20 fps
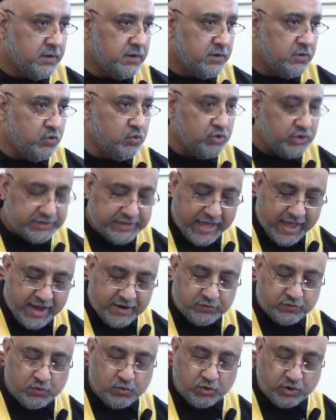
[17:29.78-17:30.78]
who were
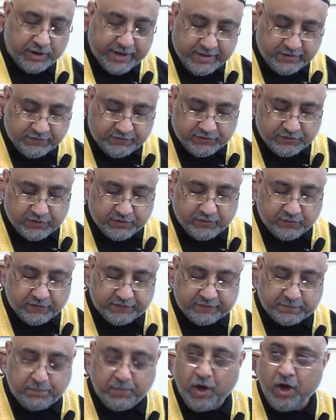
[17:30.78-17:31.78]
there, who were injured,
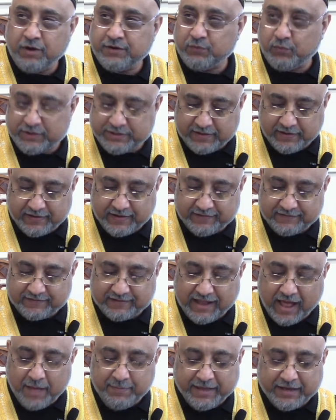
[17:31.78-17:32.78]
respond with the
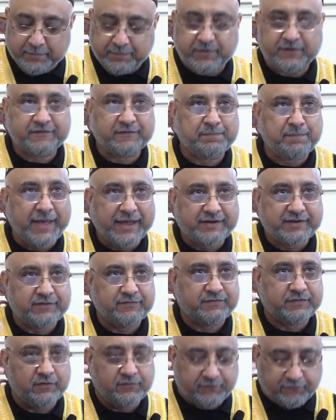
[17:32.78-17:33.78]
Islamic
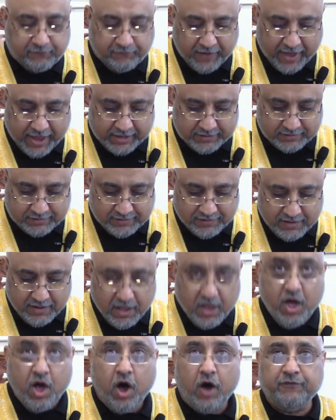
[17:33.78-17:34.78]
perspectives of faith,
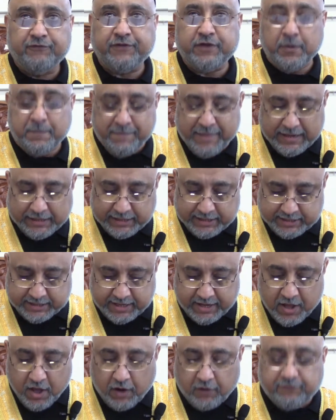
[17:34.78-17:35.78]
of
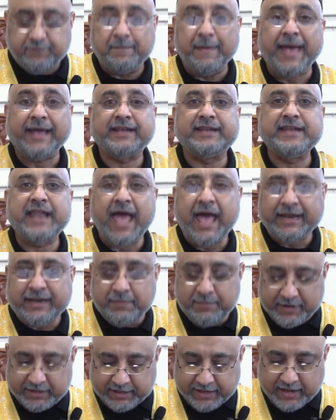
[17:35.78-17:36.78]
humility, of
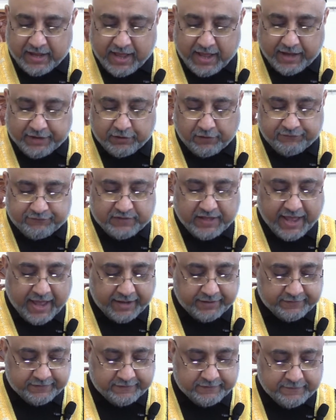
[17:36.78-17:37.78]
magnanimity, and of
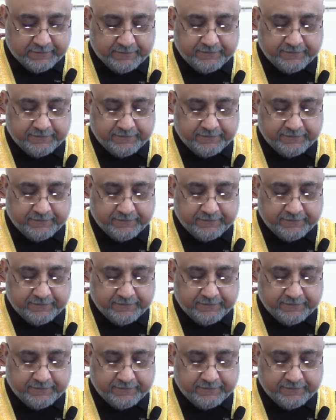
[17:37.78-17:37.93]
thanks.